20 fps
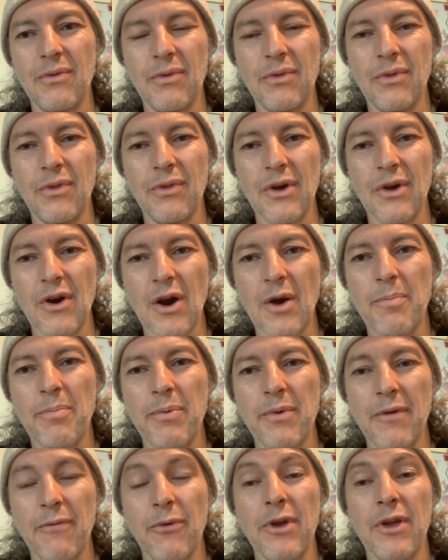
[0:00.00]
there are,
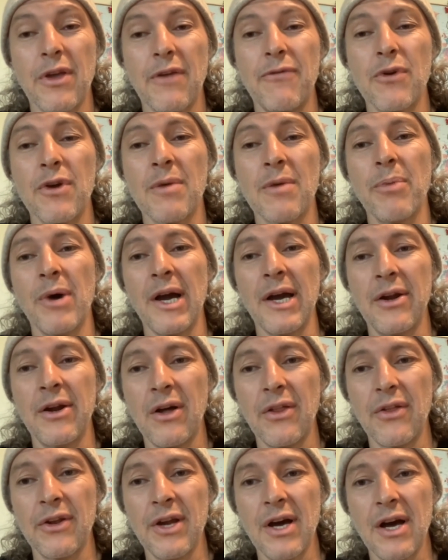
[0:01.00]
if you combine
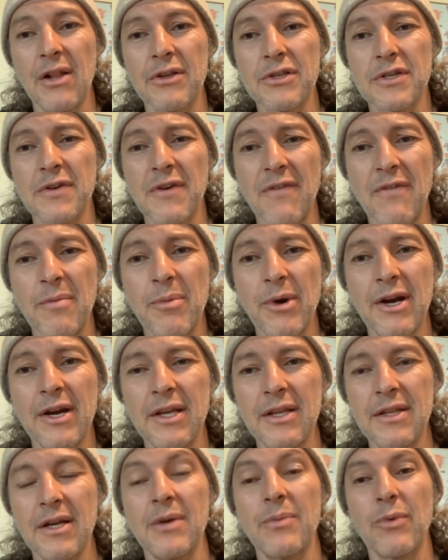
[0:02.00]
all the knowledge of
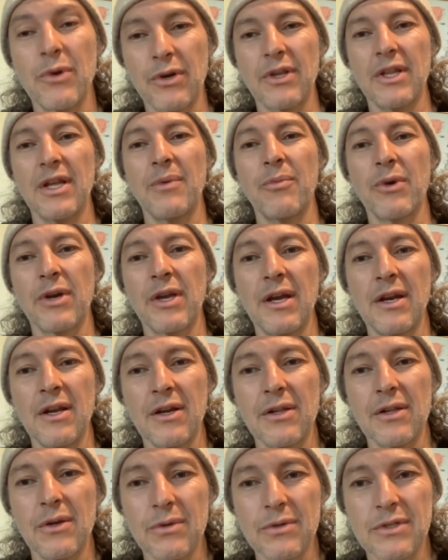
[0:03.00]
everybody, then we're
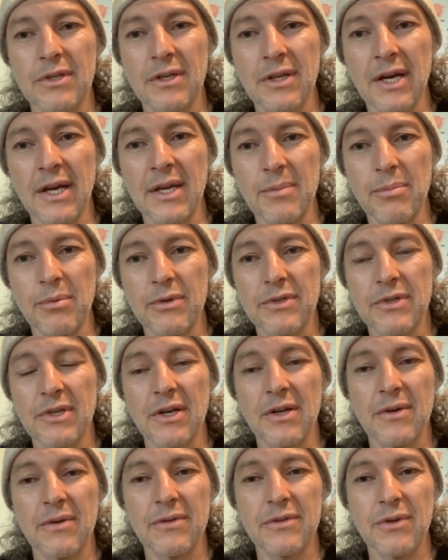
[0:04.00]
getting close to
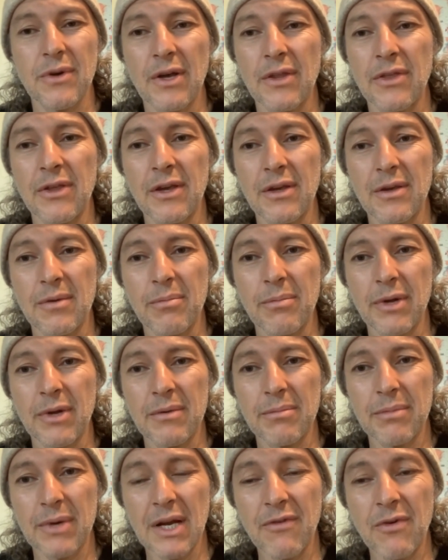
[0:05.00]
90%. So I think,
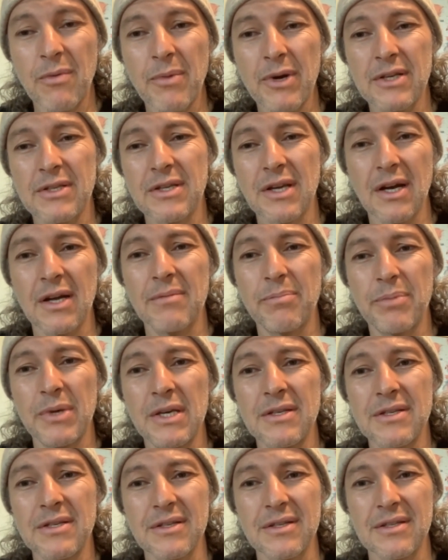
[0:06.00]
but everybody's got
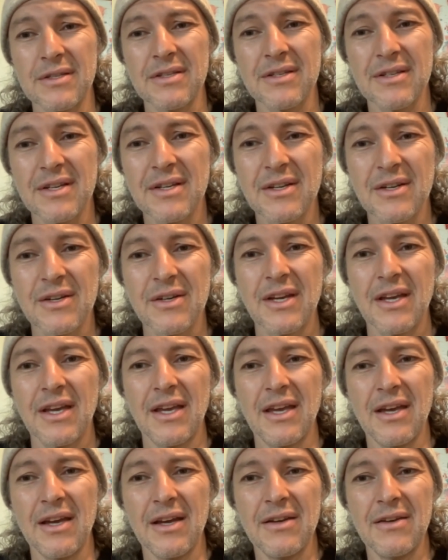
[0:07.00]
pieces,
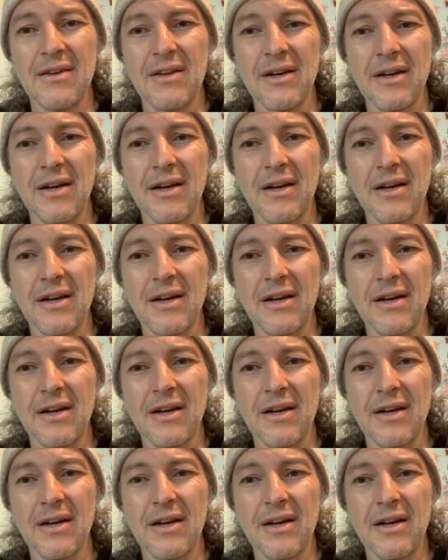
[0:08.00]
and